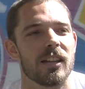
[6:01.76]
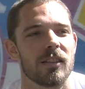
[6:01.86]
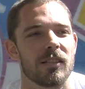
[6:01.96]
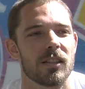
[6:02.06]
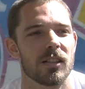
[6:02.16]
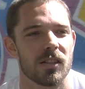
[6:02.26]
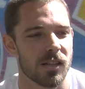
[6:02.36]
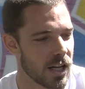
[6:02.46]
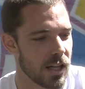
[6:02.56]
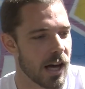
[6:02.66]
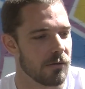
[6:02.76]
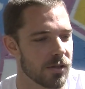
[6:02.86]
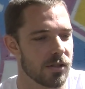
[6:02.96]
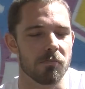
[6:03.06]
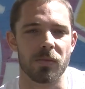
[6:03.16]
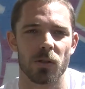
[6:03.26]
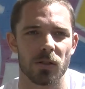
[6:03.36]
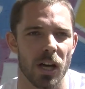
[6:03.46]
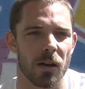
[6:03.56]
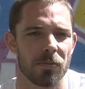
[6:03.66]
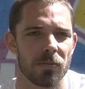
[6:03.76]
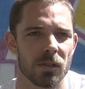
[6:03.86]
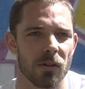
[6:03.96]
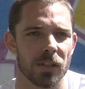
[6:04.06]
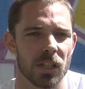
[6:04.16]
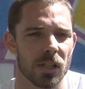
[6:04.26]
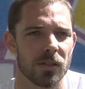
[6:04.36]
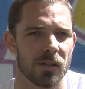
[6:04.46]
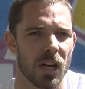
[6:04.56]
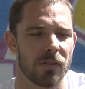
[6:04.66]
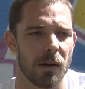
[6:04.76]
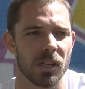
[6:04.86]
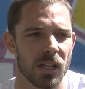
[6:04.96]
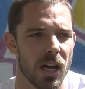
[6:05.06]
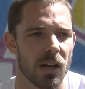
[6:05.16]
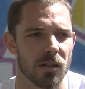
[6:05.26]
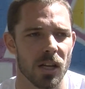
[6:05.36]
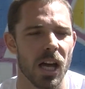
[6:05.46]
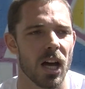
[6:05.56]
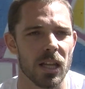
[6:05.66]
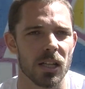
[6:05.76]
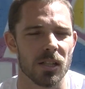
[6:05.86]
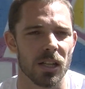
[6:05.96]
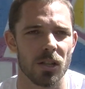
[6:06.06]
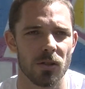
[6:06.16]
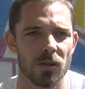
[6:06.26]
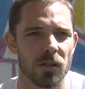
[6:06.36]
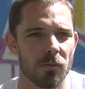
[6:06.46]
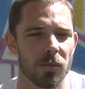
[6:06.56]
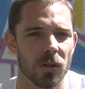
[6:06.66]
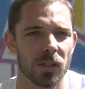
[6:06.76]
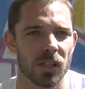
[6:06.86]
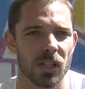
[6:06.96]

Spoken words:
I can see that was the build up to everything that's kind of happening now. So yeah, I think it's like hugely important.